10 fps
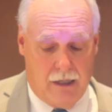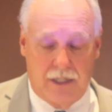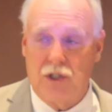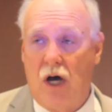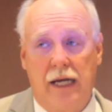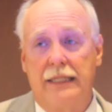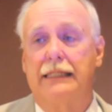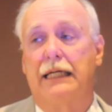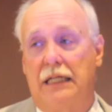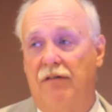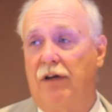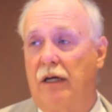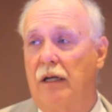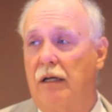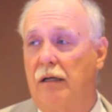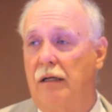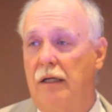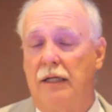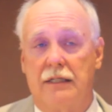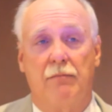it's not insignificant.
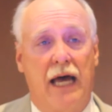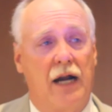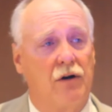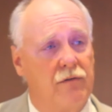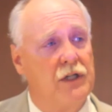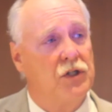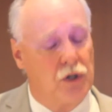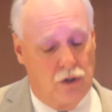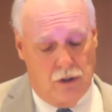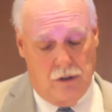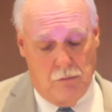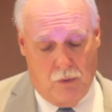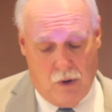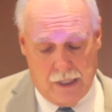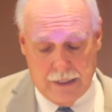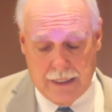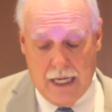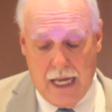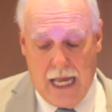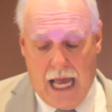It's a matter of eternal importance.
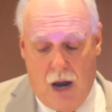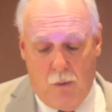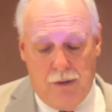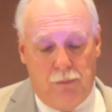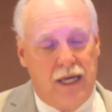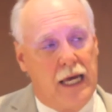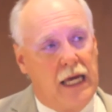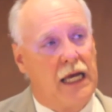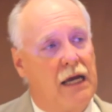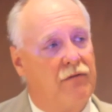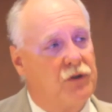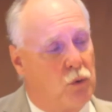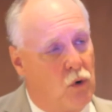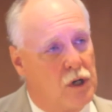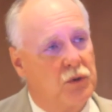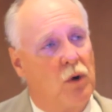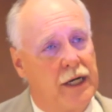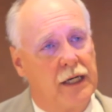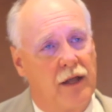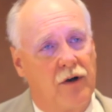How we behave towards one
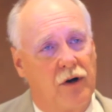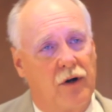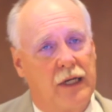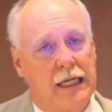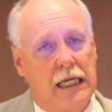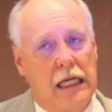another